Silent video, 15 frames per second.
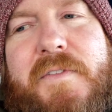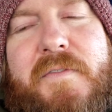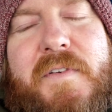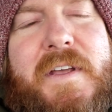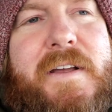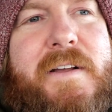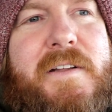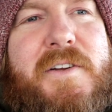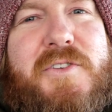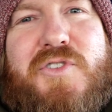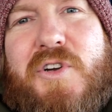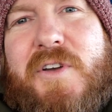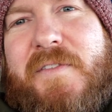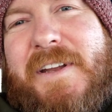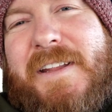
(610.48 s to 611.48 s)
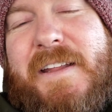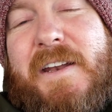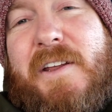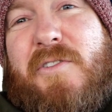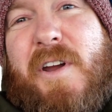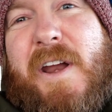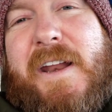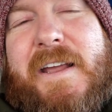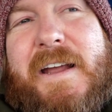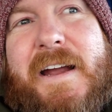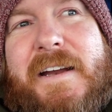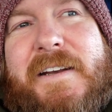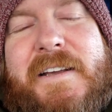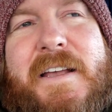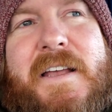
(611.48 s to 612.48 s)
vehicle you're driving and then a credit
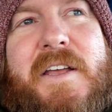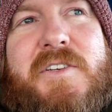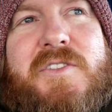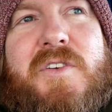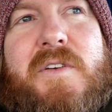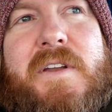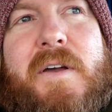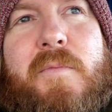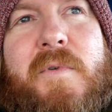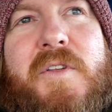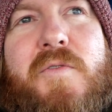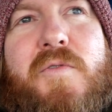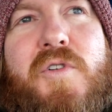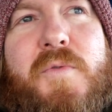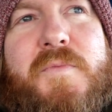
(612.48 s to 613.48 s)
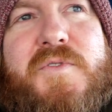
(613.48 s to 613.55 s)
card, so that when you come